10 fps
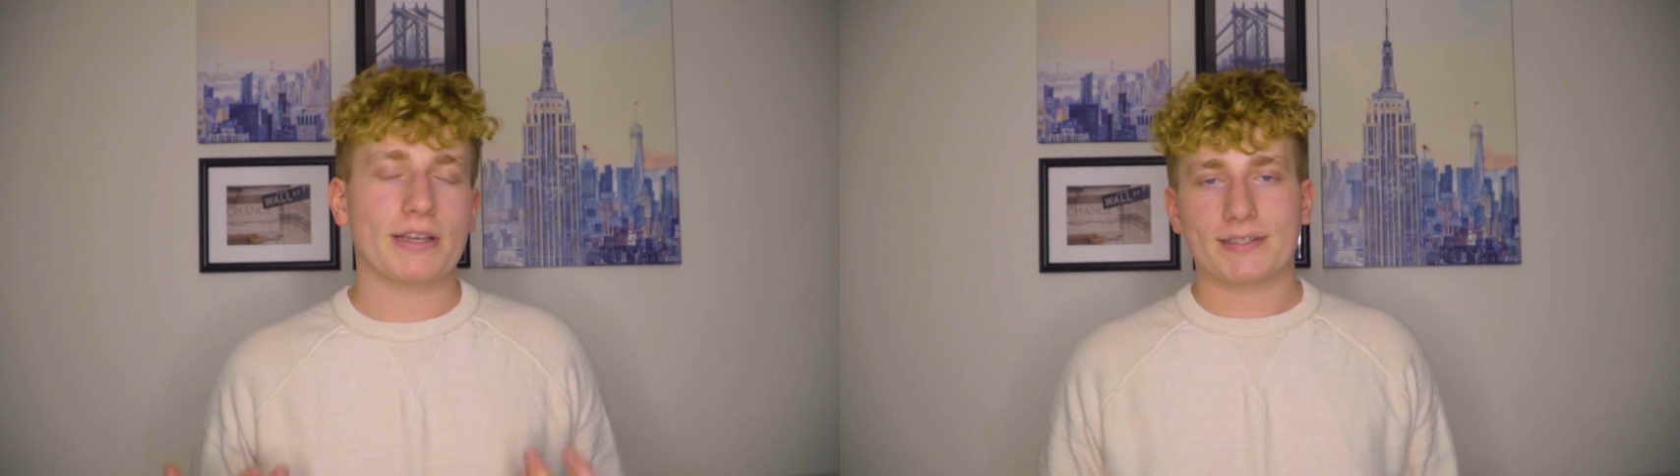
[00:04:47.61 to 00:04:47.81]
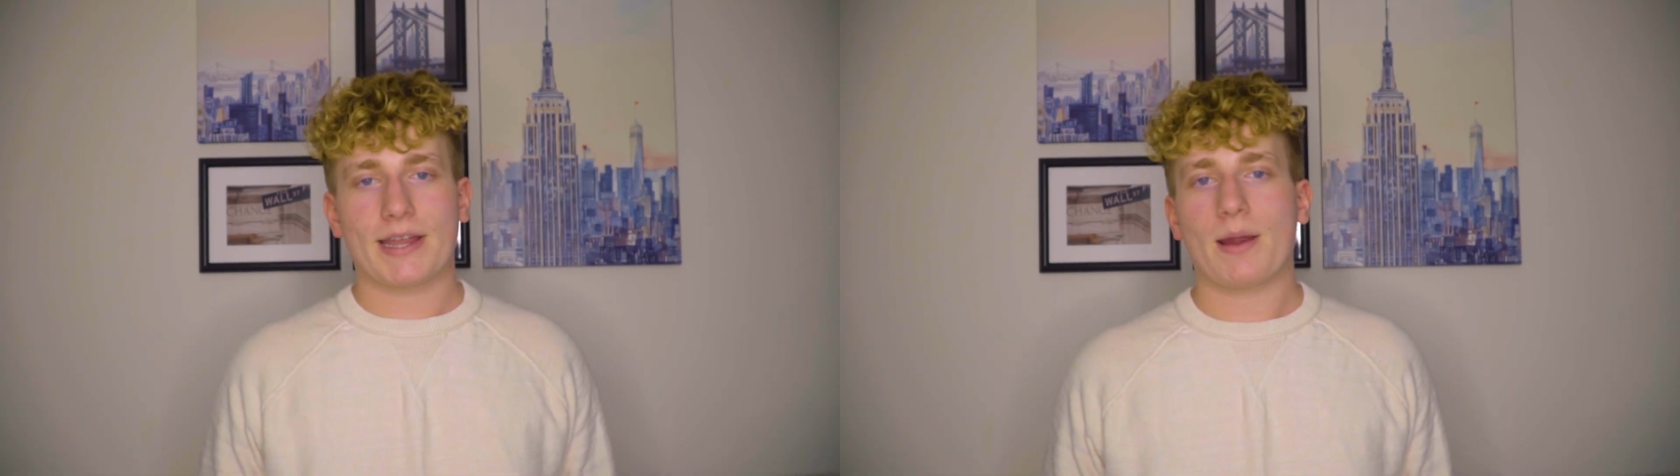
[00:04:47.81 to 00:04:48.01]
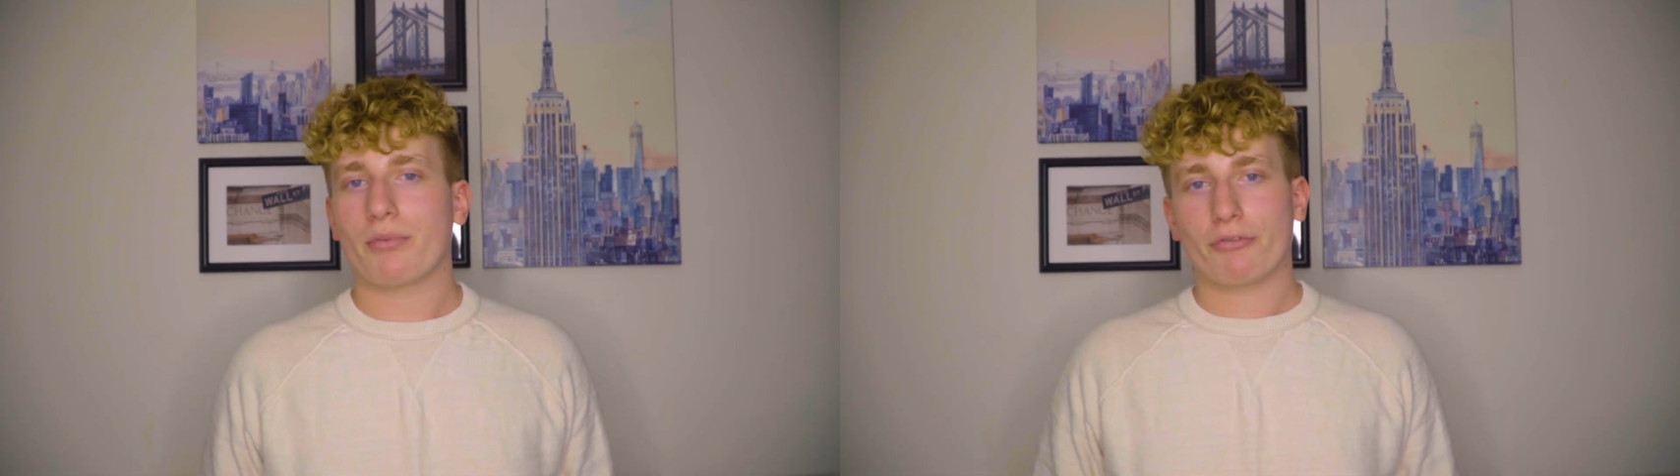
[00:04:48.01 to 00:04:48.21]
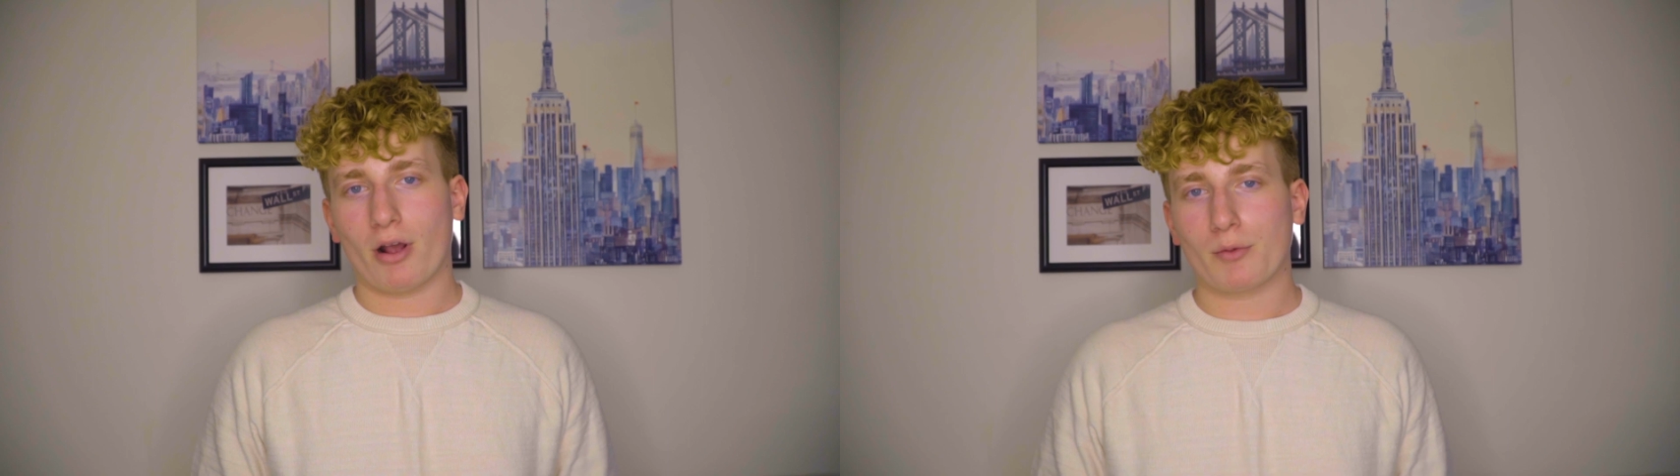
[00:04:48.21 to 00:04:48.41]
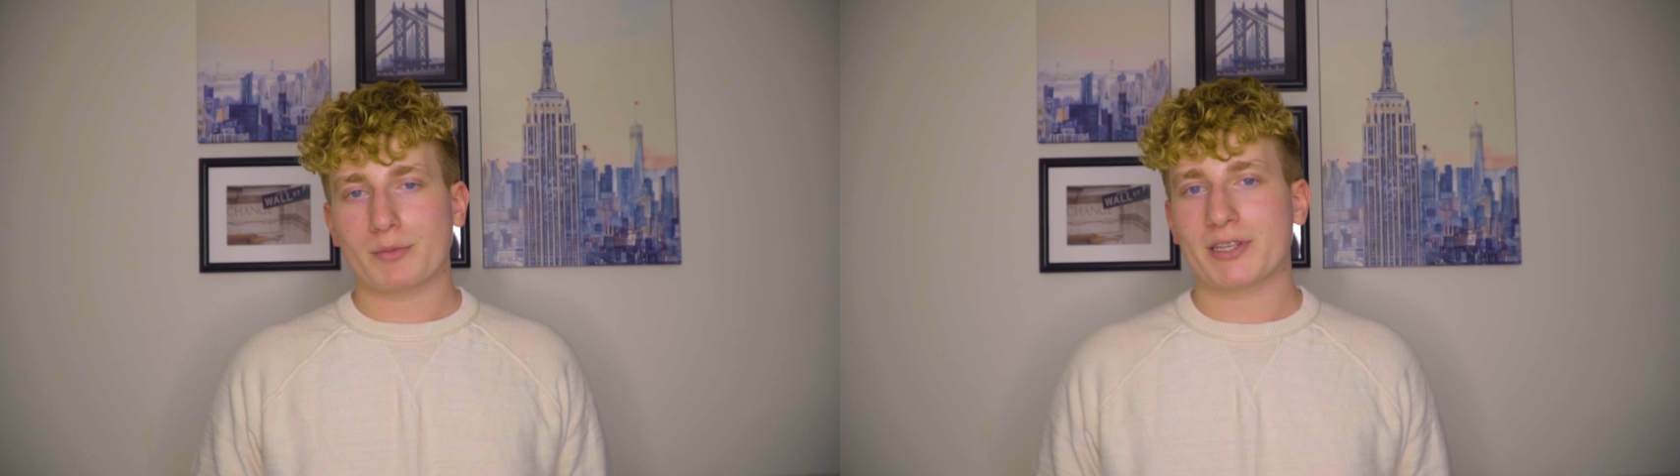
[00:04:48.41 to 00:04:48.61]
exam
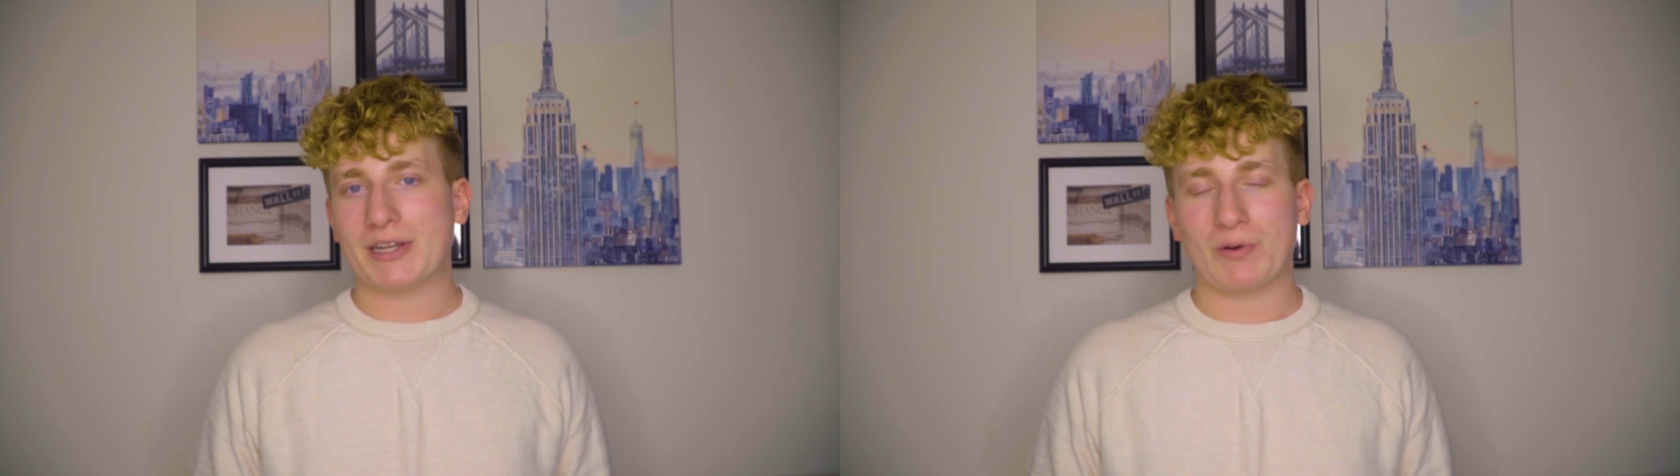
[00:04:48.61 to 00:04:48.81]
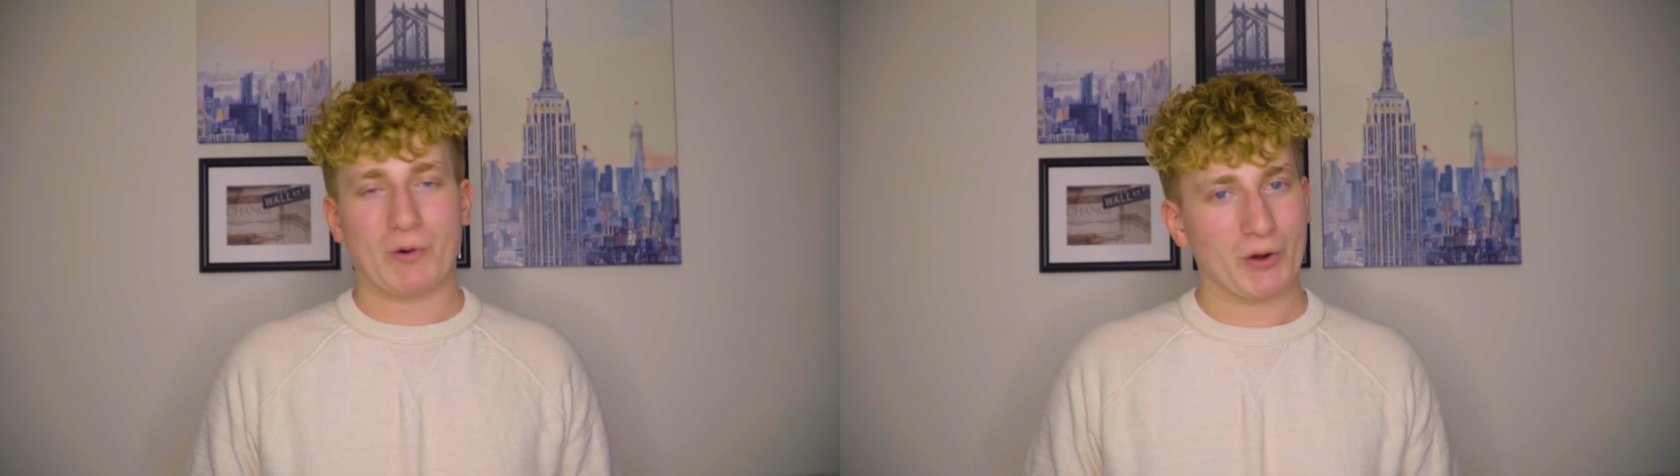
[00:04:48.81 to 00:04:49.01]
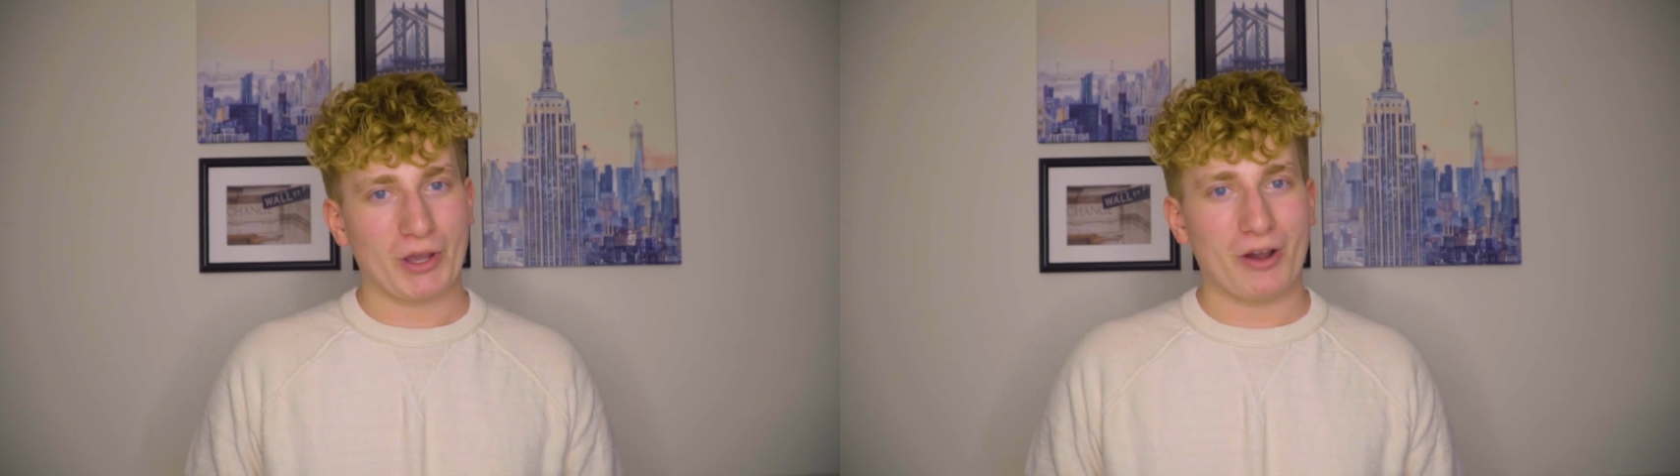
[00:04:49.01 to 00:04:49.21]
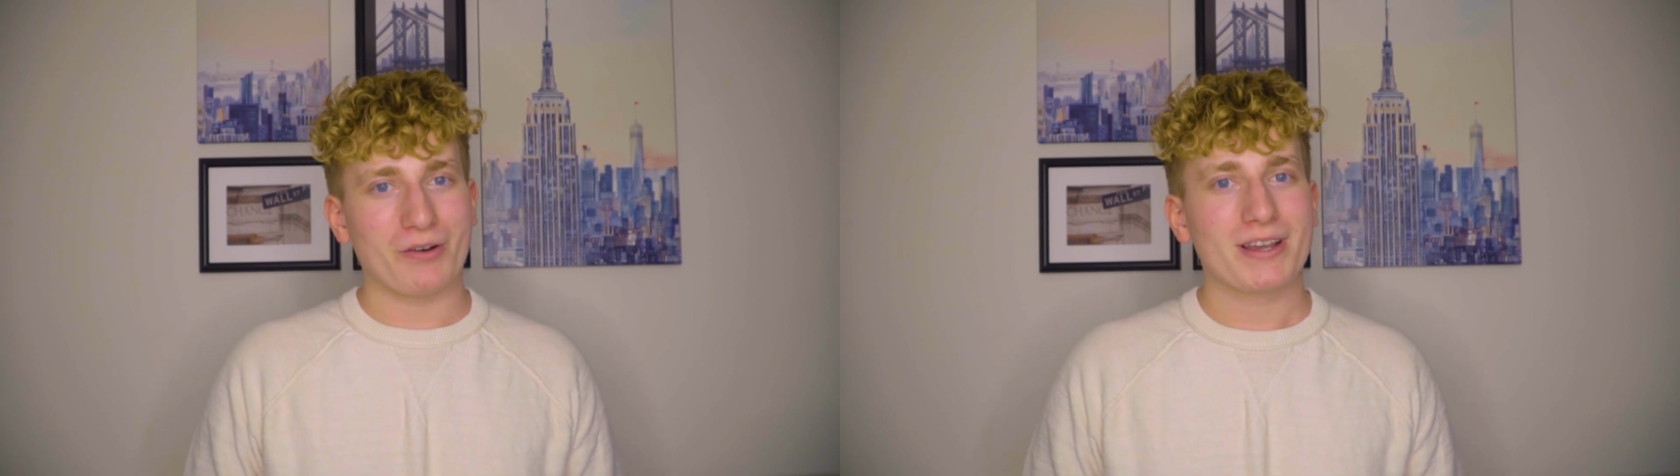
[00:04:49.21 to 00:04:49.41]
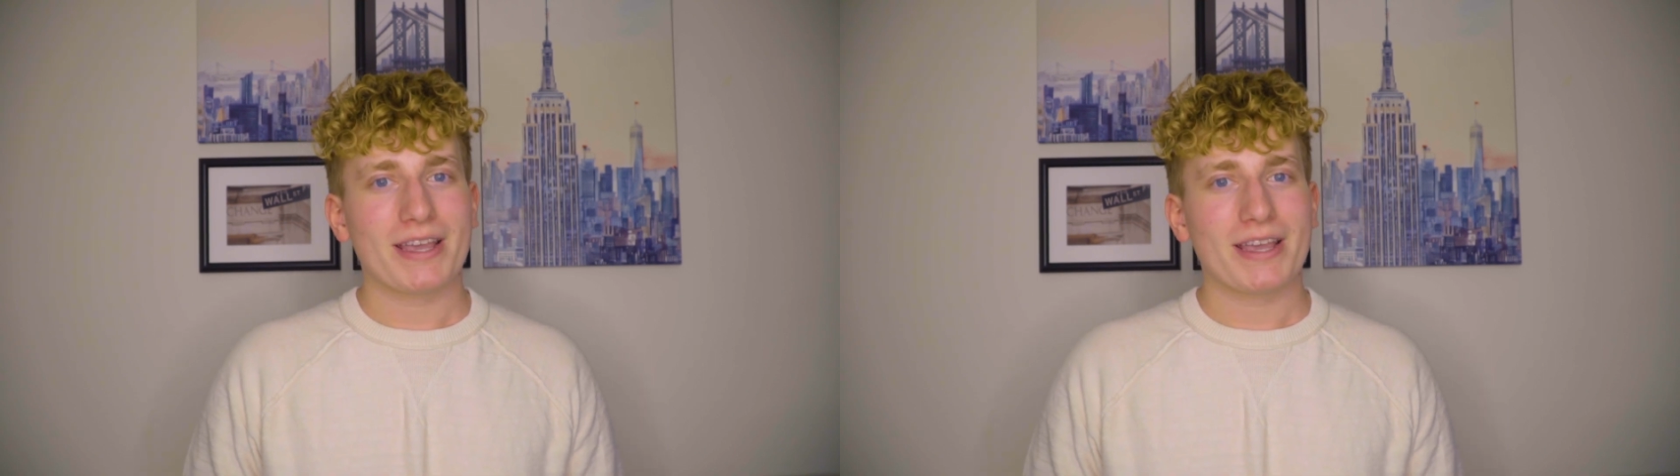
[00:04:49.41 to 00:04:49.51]
problems in Orgo.